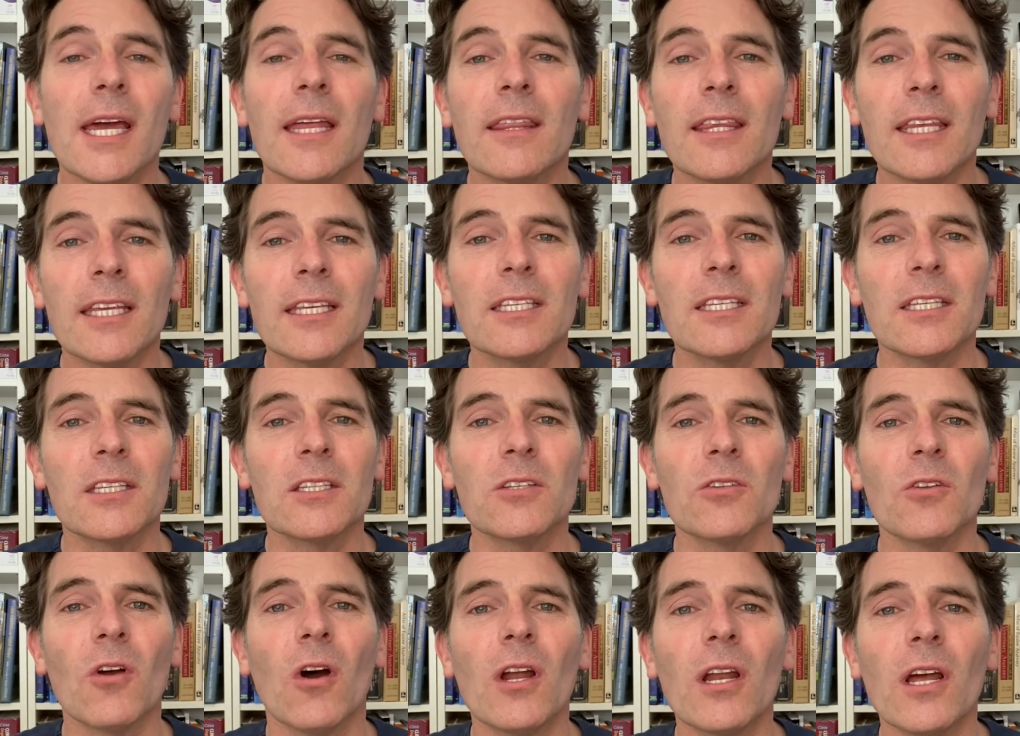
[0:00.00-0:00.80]
This is
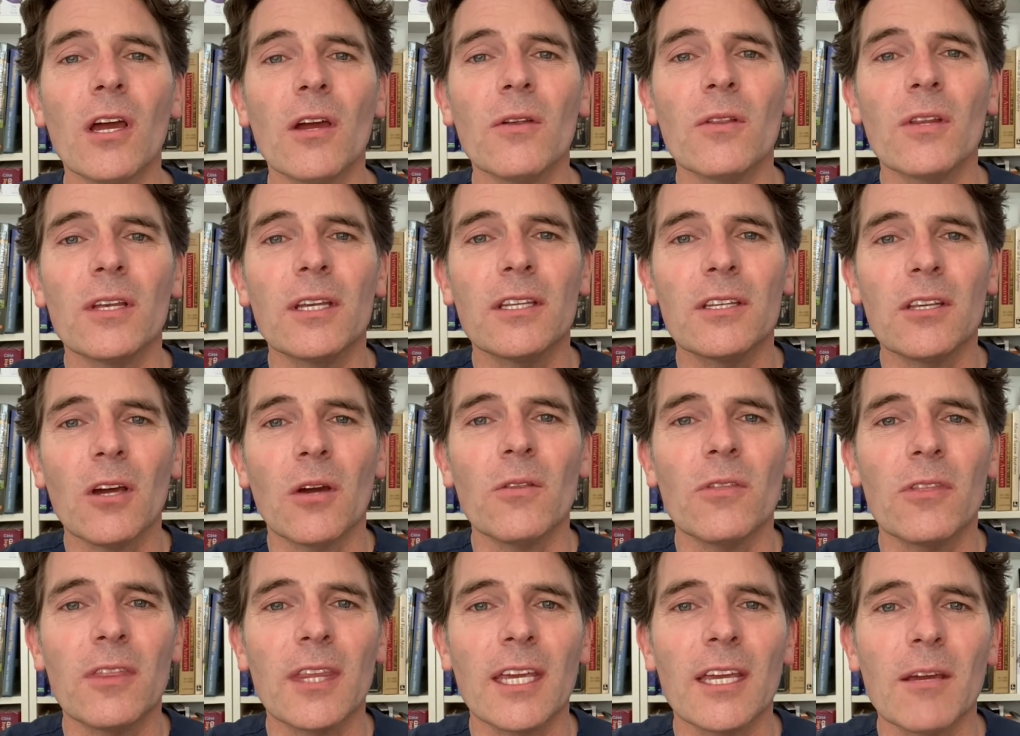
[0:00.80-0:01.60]
not only,
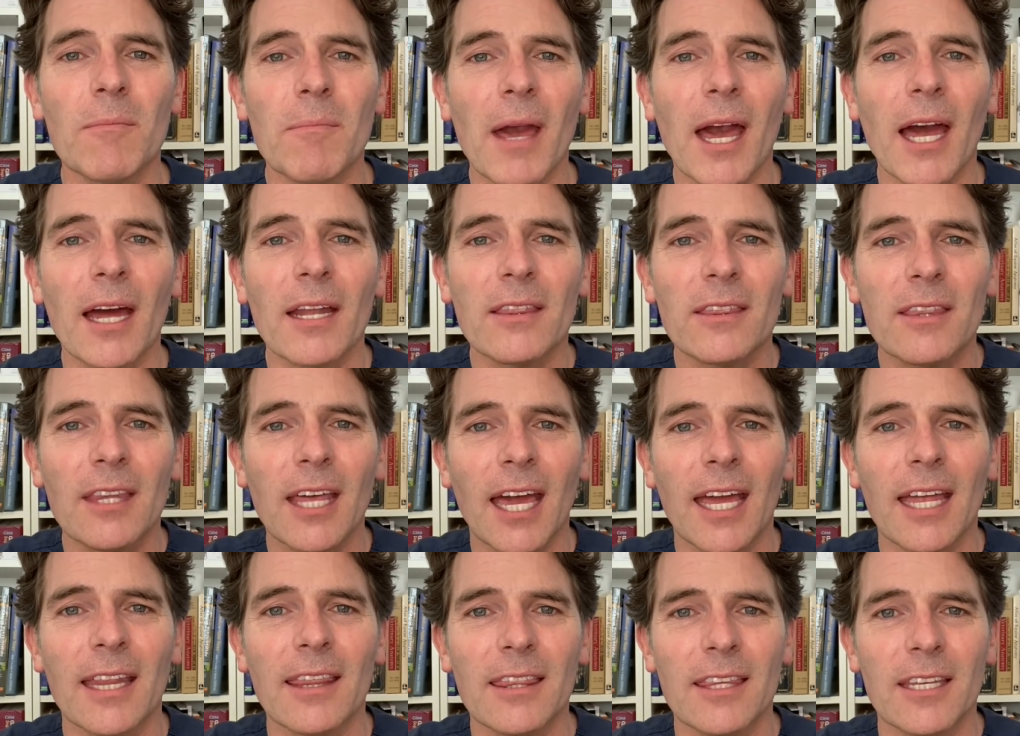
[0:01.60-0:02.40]
don't think about
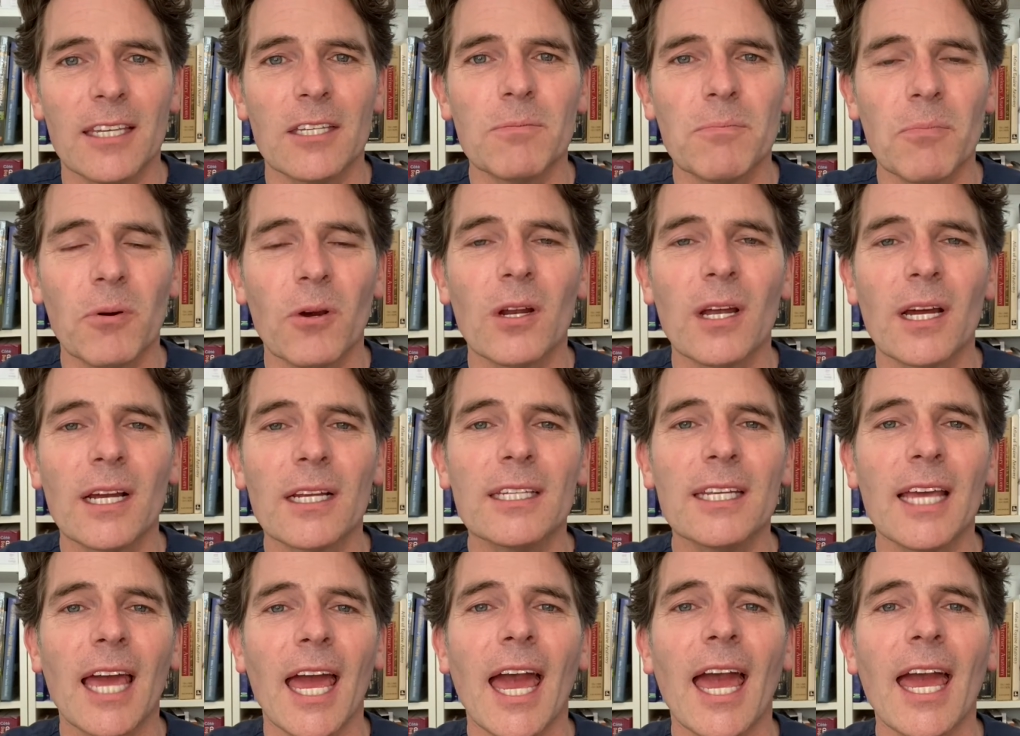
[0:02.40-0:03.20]
this
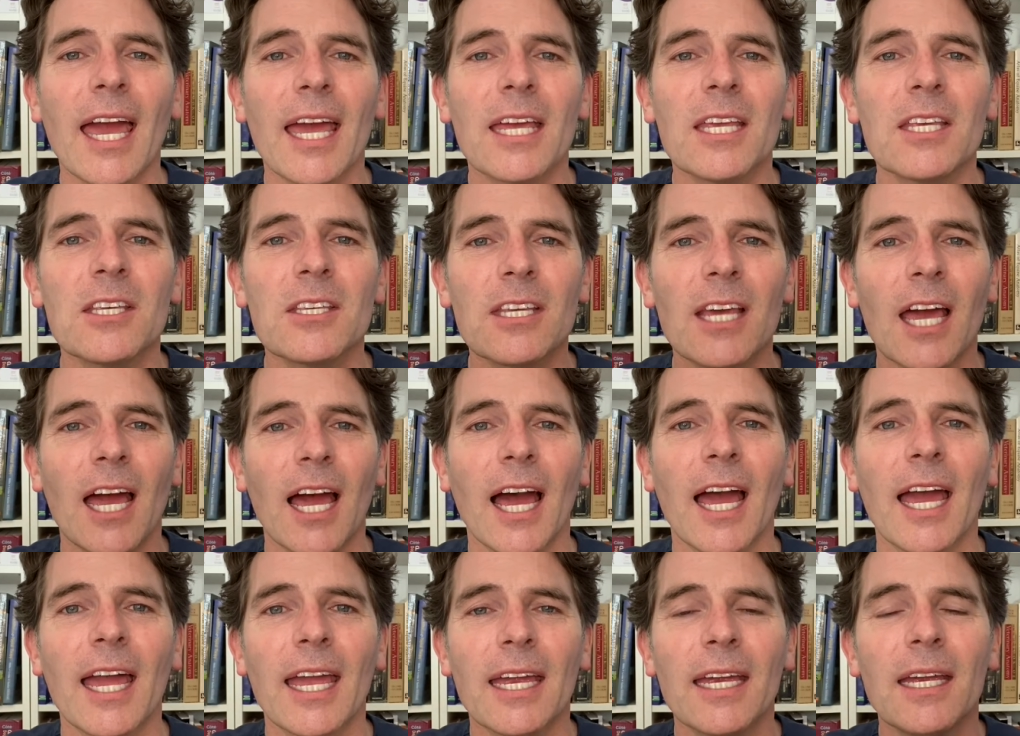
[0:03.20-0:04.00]
product as
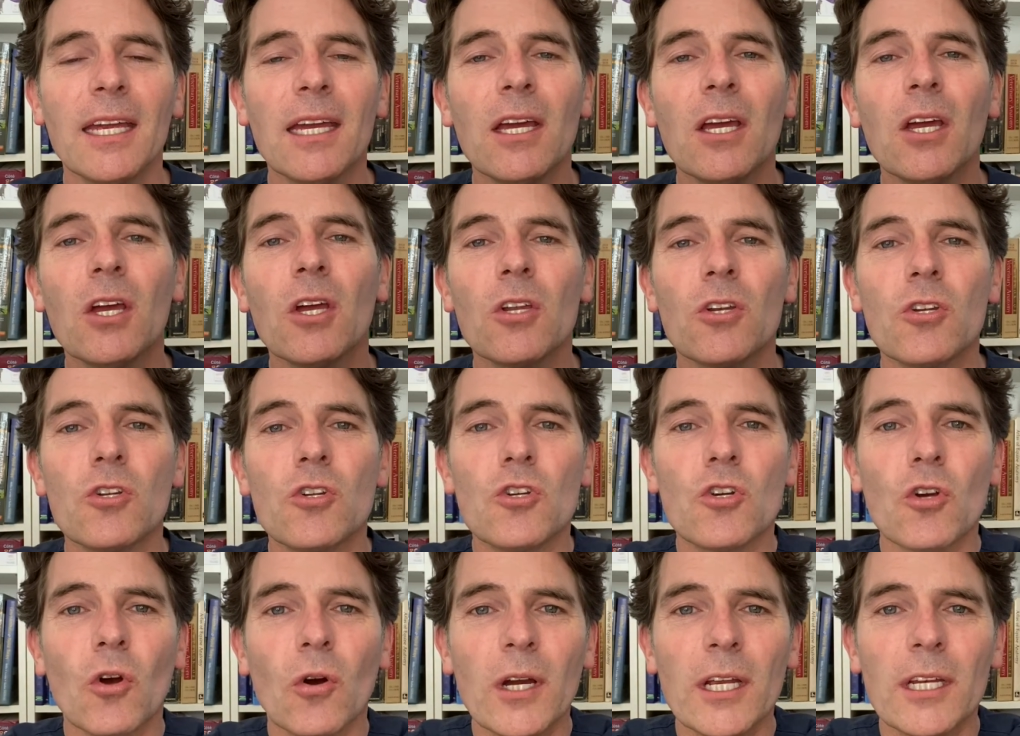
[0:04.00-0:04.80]
a
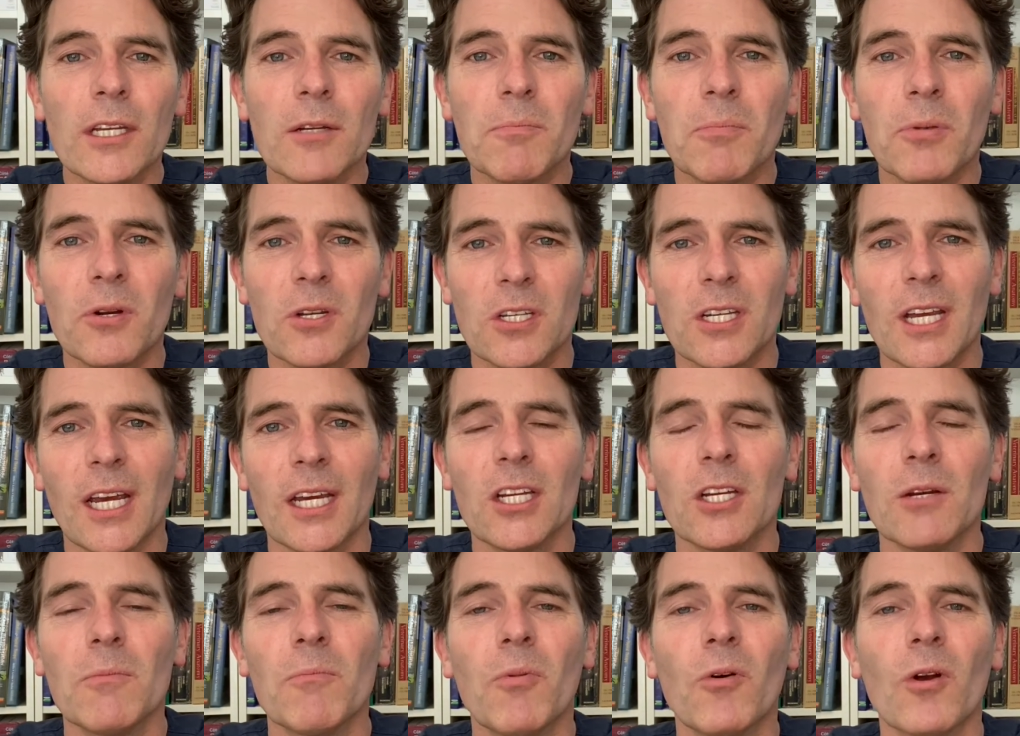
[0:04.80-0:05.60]
joint
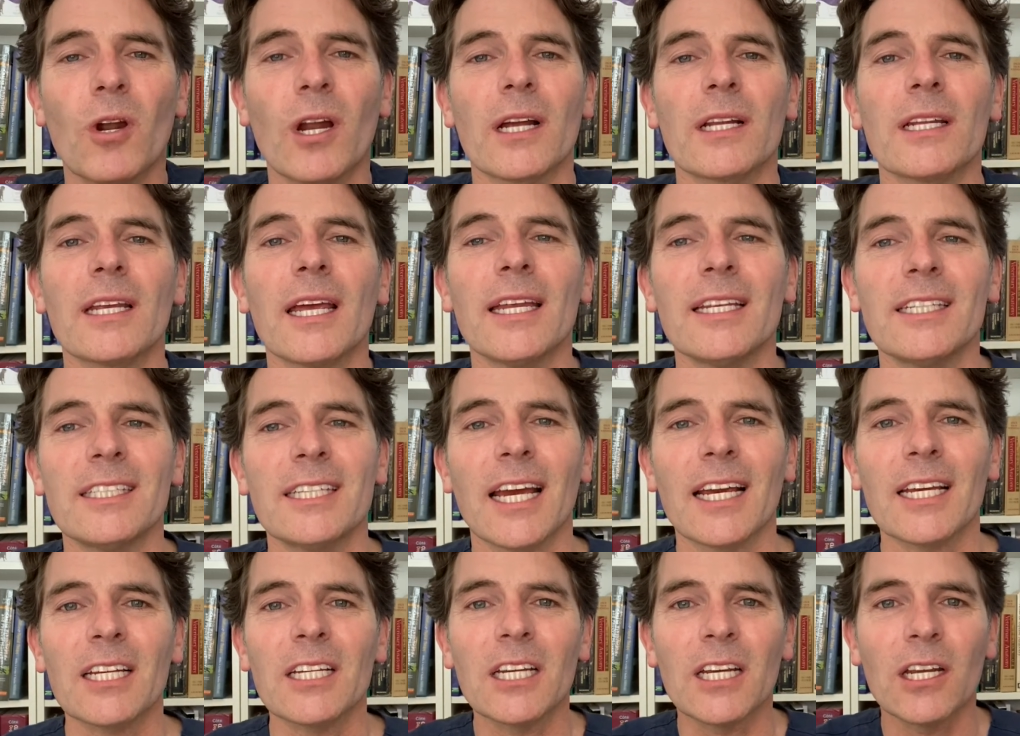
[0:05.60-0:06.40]
protection product, it's
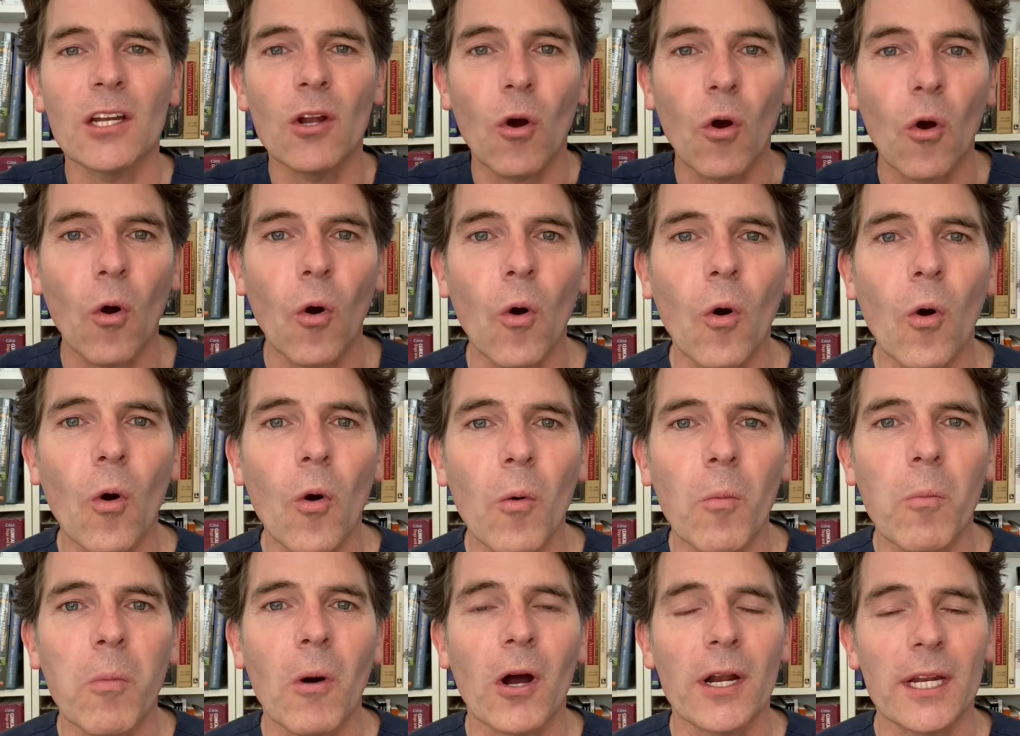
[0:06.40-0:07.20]
actually an
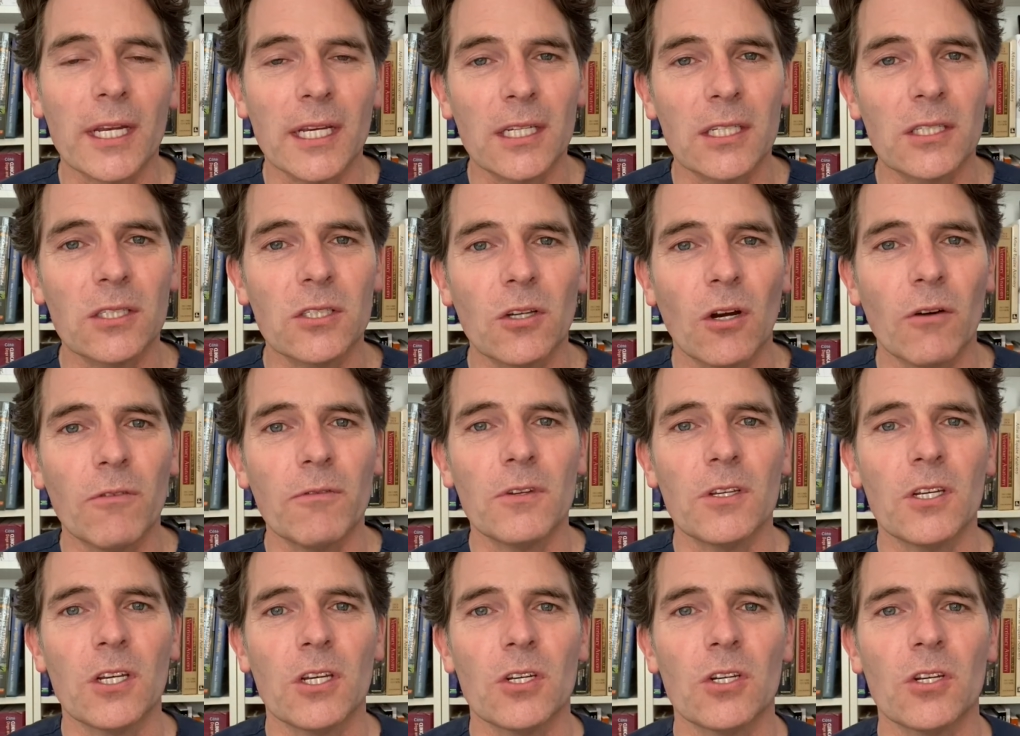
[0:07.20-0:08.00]
all body
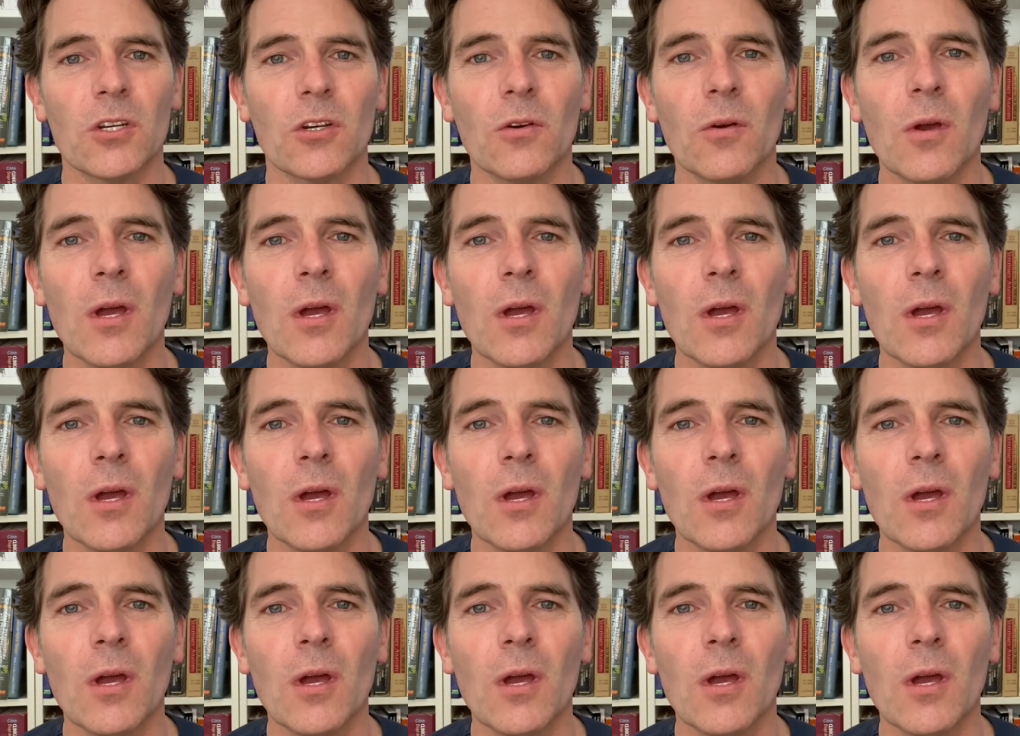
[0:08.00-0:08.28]
soft tissue